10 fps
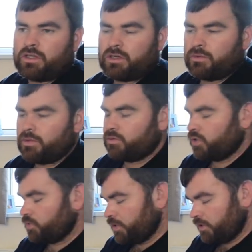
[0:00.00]
you know it would
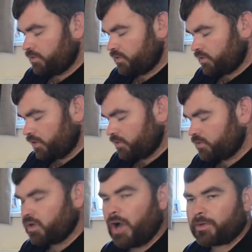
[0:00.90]
just be so
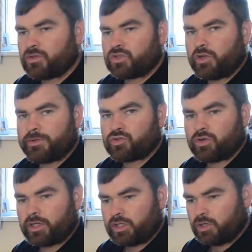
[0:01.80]
time consuming
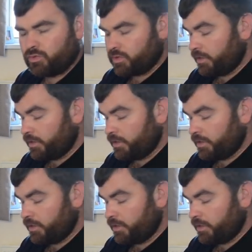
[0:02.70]
trying to use